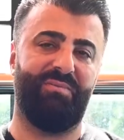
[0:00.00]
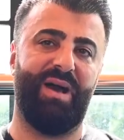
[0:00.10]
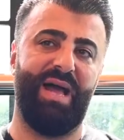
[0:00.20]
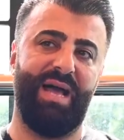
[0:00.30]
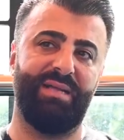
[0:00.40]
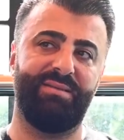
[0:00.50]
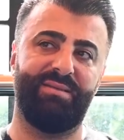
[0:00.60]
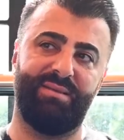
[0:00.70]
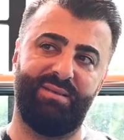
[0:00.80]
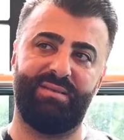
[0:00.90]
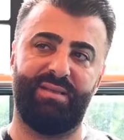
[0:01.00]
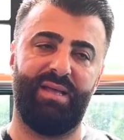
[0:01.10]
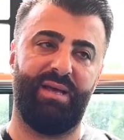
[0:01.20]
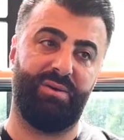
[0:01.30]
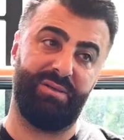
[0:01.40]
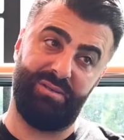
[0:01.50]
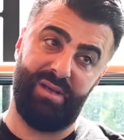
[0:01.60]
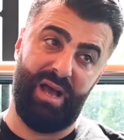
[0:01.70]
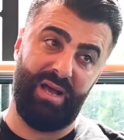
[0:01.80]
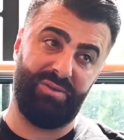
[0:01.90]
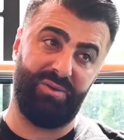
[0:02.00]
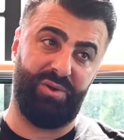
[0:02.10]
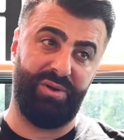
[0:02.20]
my hands and this and that, because I took